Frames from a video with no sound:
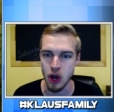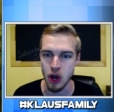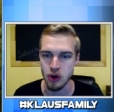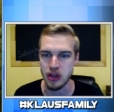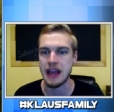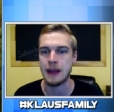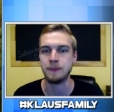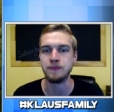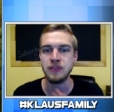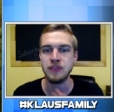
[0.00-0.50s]

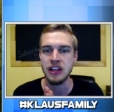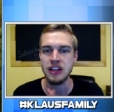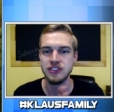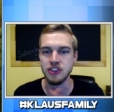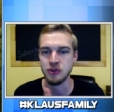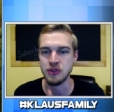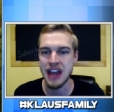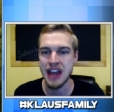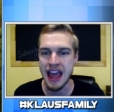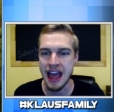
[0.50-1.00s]
Okay,
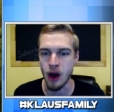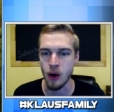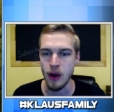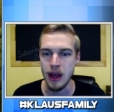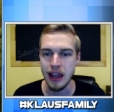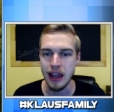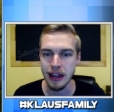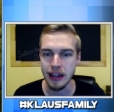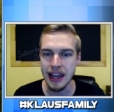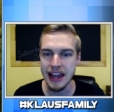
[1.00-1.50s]
so now
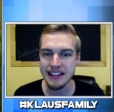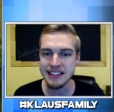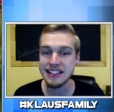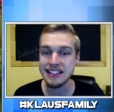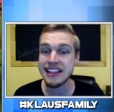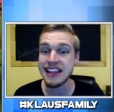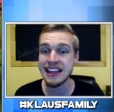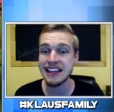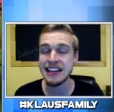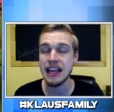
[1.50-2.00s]
let's
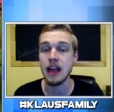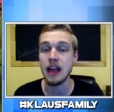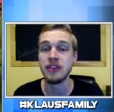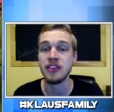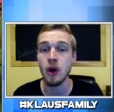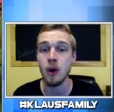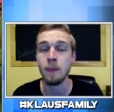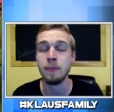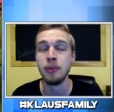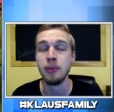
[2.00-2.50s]
get
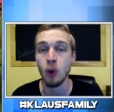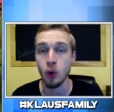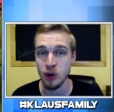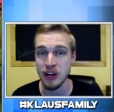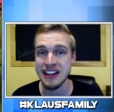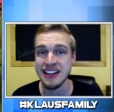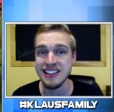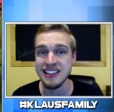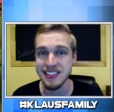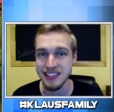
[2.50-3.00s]
the
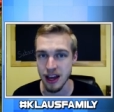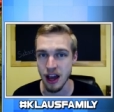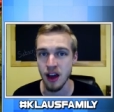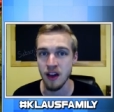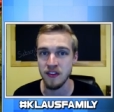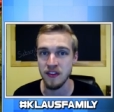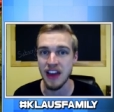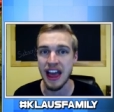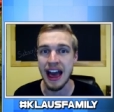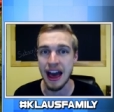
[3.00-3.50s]
boring
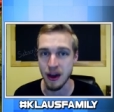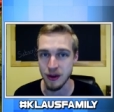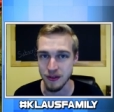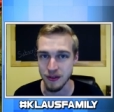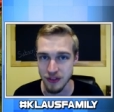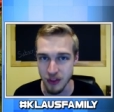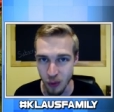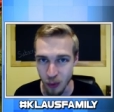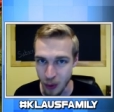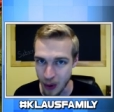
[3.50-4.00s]
stuff out
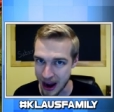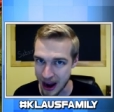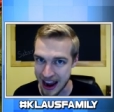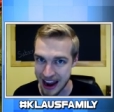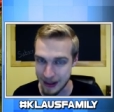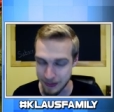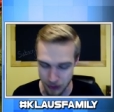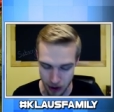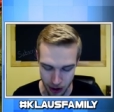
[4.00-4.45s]
of the way.